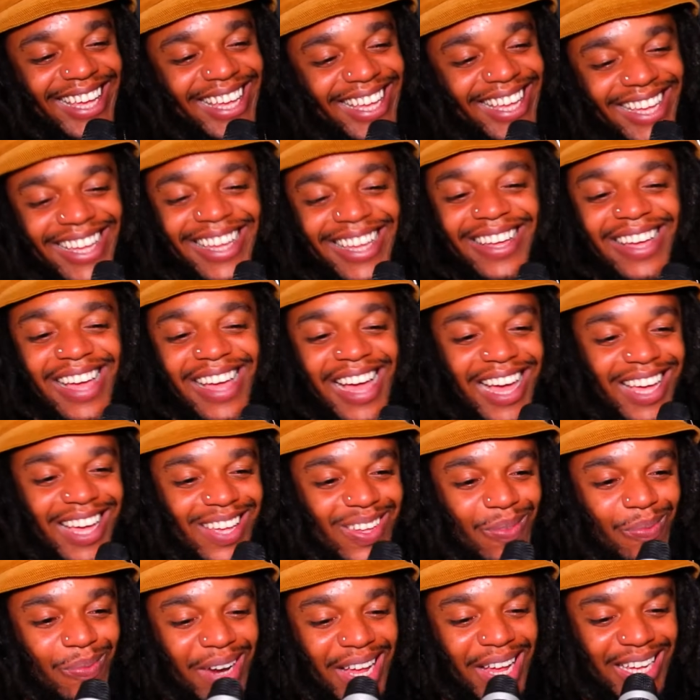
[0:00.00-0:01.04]
How you
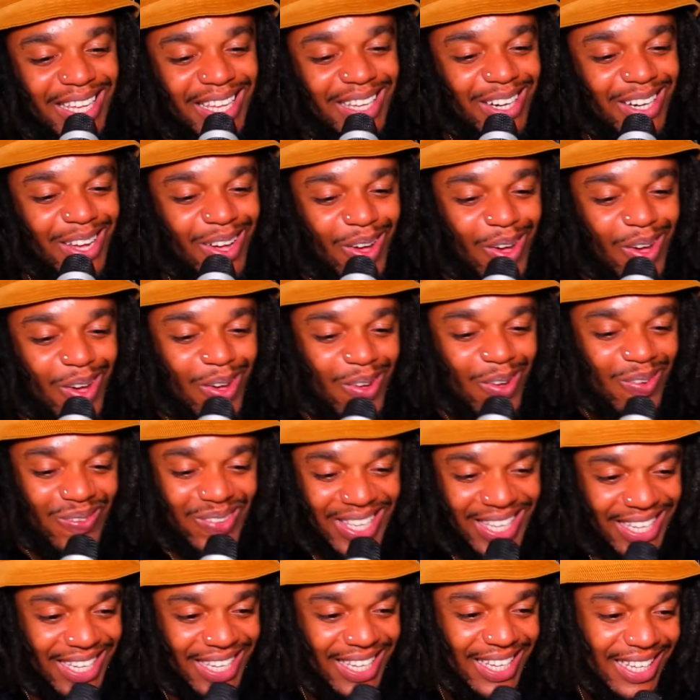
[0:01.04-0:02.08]
blocking the homie?
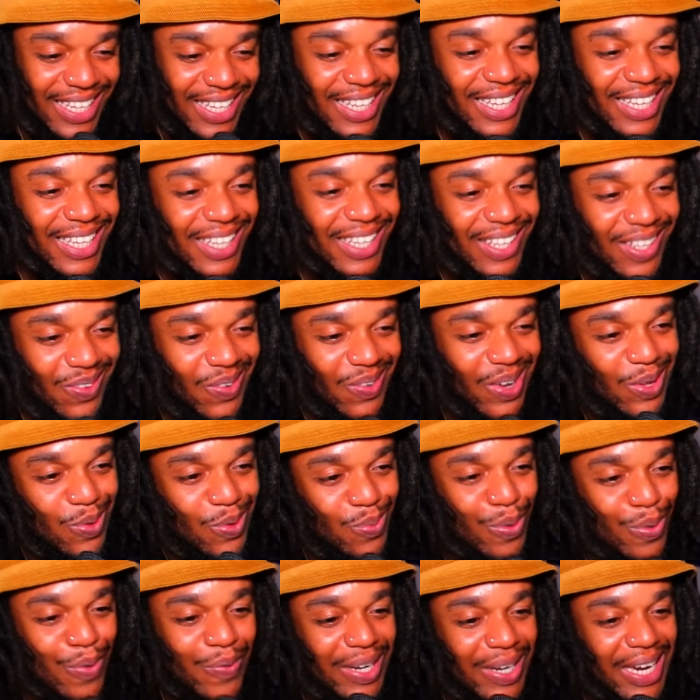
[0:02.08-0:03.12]
Why you
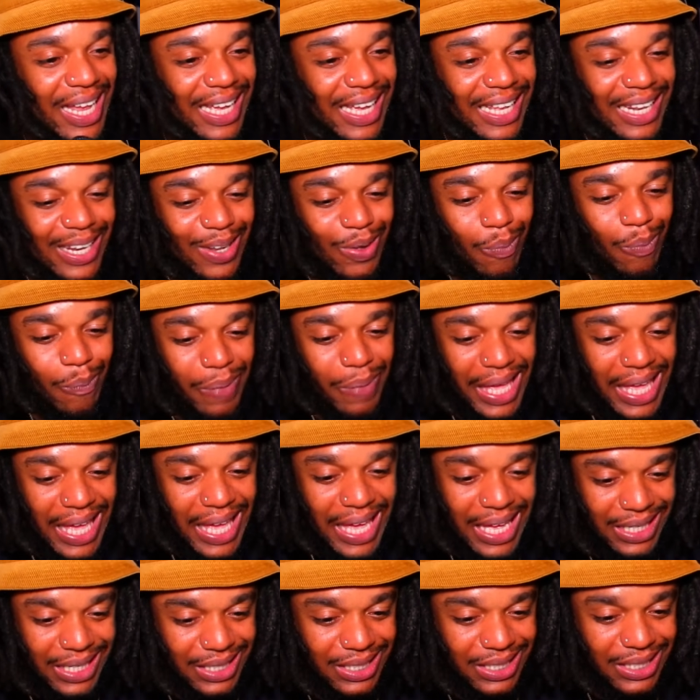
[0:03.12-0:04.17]
moving like a little
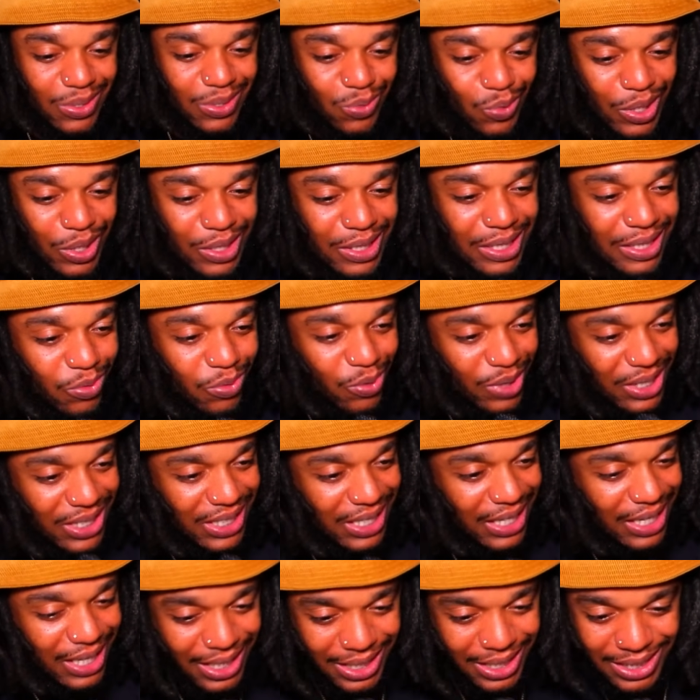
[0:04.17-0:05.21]
bitch? What's
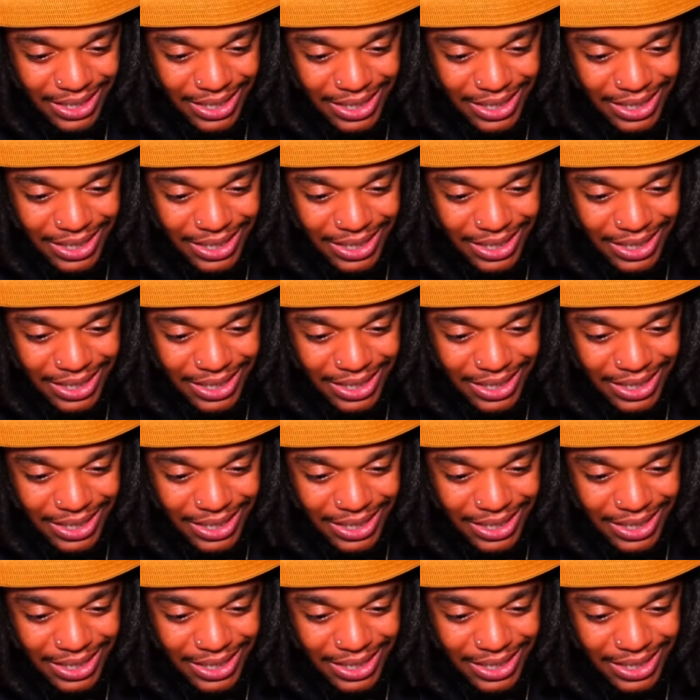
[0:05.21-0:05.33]
this?